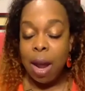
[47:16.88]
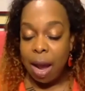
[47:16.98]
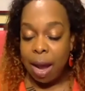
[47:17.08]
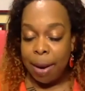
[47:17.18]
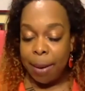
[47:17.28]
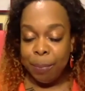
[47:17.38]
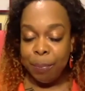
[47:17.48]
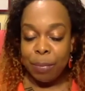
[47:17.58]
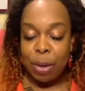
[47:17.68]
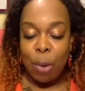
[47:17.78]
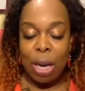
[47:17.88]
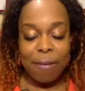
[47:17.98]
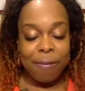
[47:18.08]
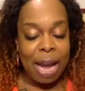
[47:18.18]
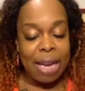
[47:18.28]
Um, what
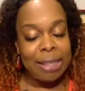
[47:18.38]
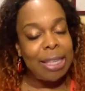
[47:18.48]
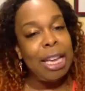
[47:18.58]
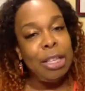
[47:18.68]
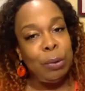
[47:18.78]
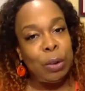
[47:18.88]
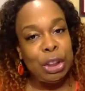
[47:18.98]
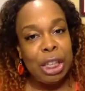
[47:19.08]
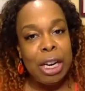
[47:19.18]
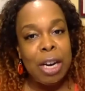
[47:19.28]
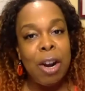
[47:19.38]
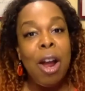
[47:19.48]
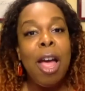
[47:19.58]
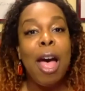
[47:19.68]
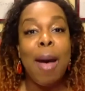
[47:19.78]
advice can you
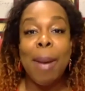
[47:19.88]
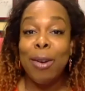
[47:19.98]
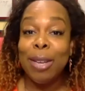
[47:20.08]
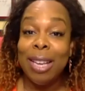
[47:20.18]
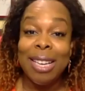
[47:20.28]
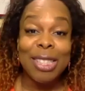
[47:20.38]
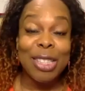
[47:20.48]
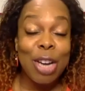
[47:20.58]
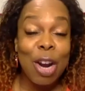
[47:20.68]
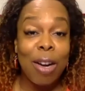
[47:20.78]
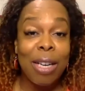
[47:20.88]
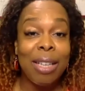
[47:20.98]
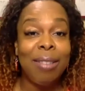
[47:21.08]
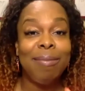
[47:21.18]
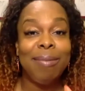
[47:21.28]
share about getting
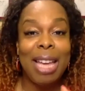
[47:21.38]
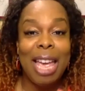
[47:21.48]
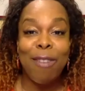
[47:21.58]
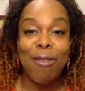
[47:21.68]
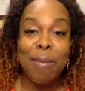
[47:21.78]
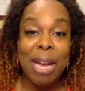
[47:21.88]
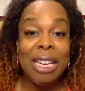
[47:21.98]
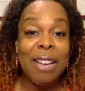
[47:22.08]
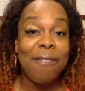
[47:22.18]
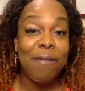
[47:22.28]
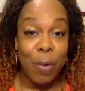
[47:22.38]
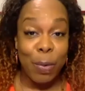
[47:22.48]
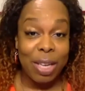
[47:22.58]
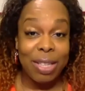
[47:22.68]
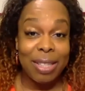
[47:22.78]
started and remaining
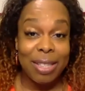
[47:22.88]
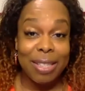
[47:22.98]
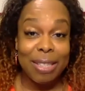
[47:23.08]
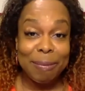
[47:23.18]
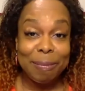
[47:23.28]
focused?